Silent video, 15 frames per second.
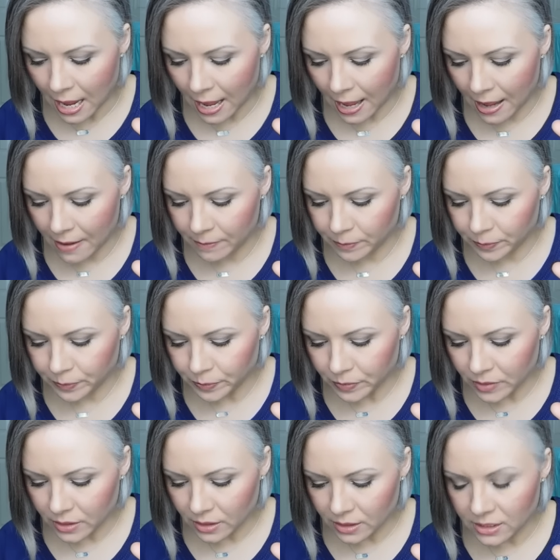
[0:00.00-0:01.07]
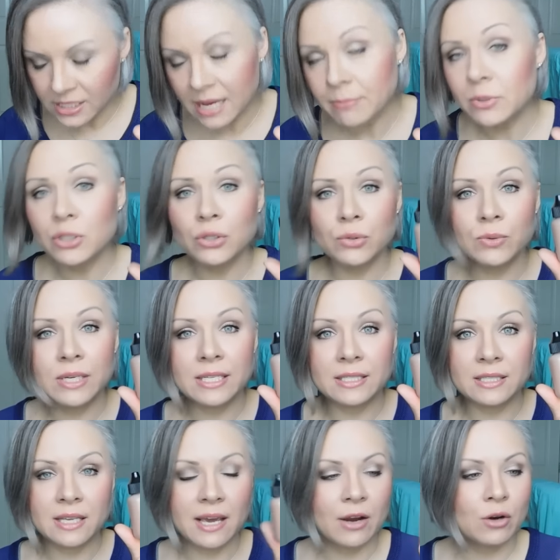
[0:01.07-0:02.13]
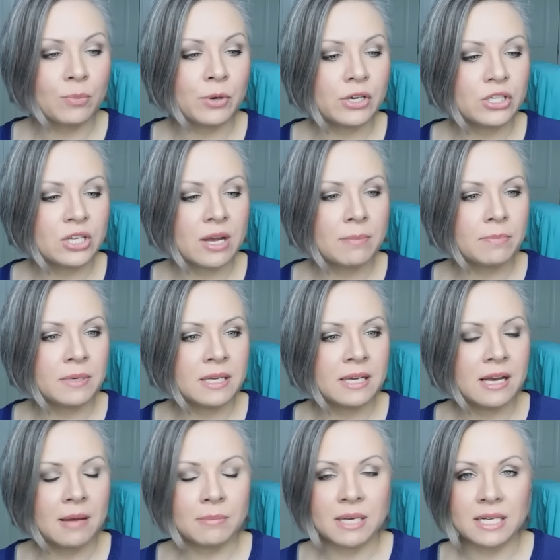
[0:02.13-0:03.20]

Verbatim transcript: Um, is the airbrush company. I'm